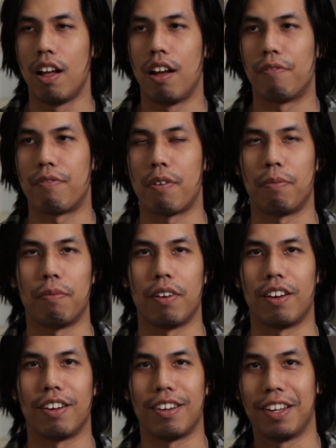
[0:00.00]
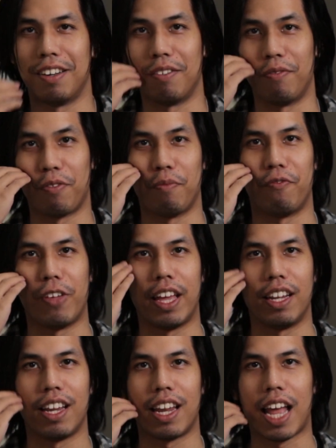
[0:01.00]
from
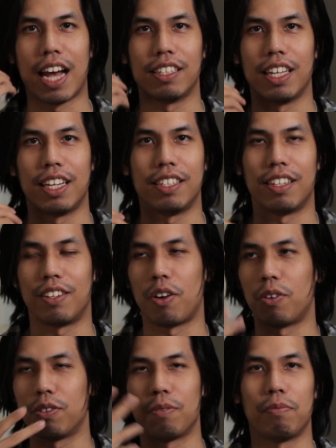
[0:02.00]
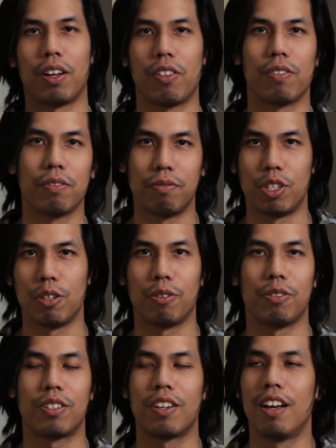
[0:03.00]
Vin and Ellen and all them other
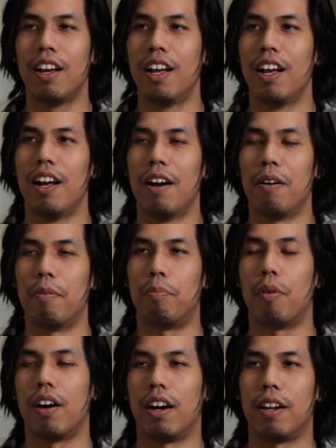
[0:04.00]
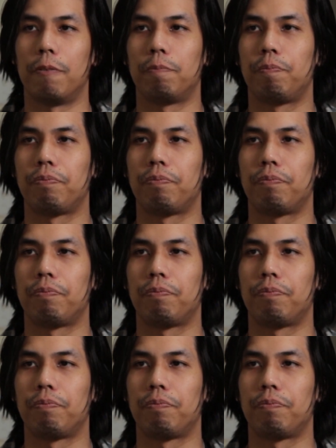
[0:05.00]
dudes. But